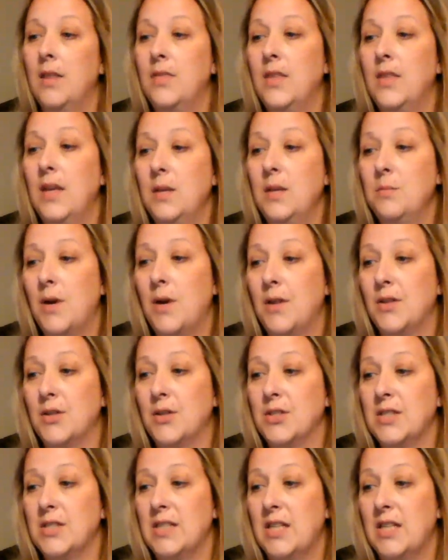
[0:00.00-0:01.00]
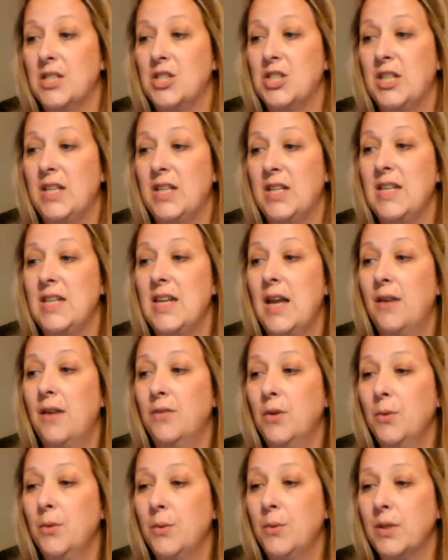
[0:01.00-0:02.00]
Then mother said she
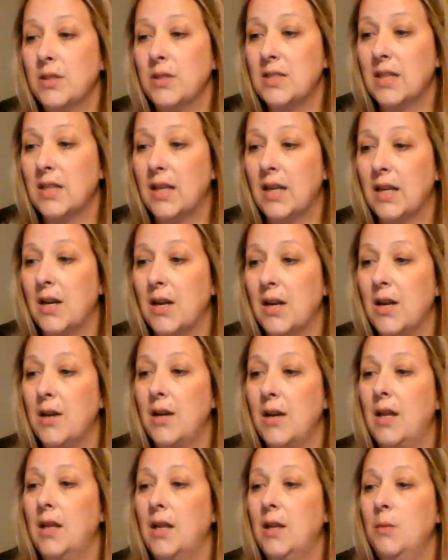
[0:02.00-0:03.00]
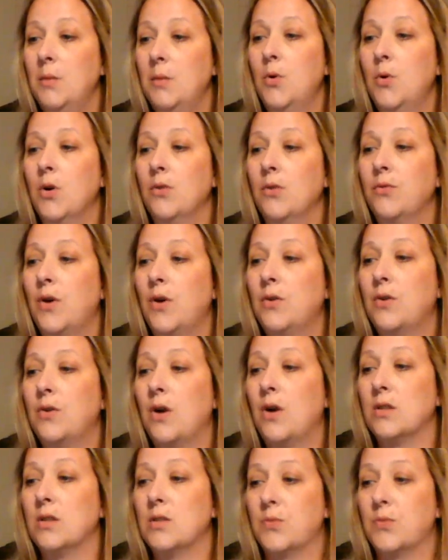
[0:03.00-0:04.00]
never wants to get an, any more phone
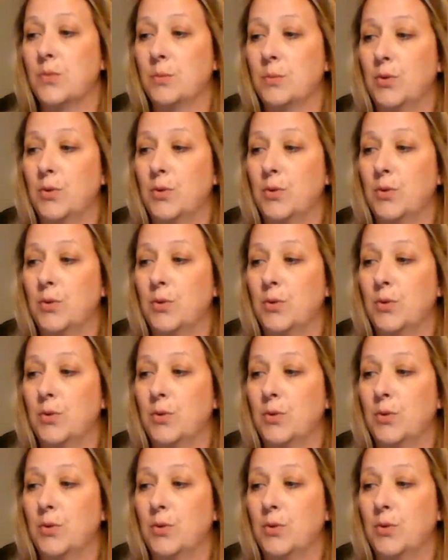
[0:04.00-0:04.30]
calls from